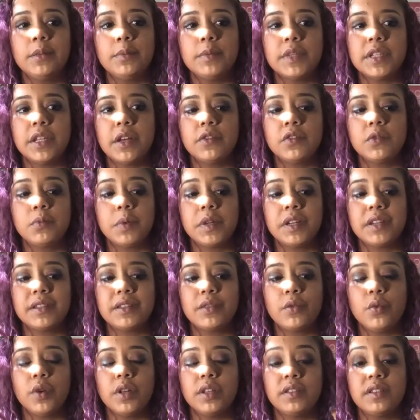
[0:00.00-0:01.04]
themselves, but it's
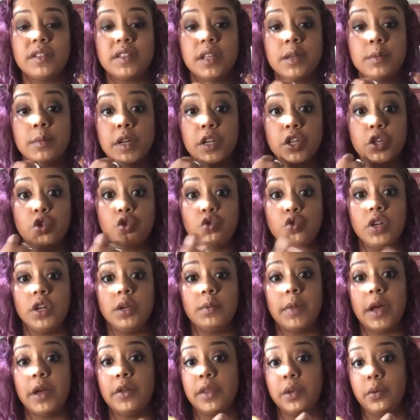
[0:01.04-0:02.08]
going to seem
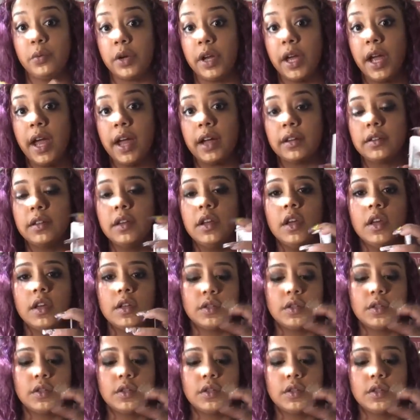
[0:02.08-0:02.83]
extreme how they react.